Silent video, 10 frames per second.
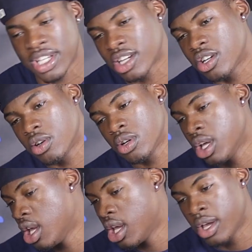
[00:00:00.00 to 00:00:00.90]
I
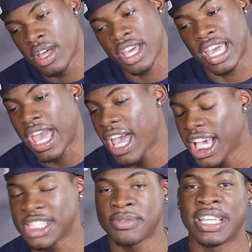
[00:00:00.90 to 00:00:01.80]
know
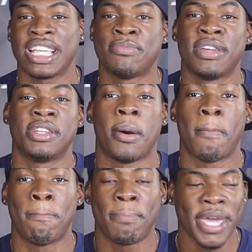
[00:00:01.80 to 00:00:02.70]
enhancements has been a
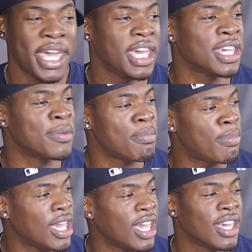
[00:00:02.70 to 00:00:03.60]

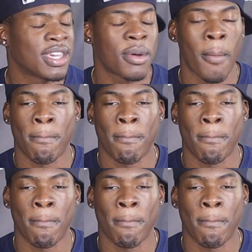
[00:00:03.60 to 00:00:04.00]
big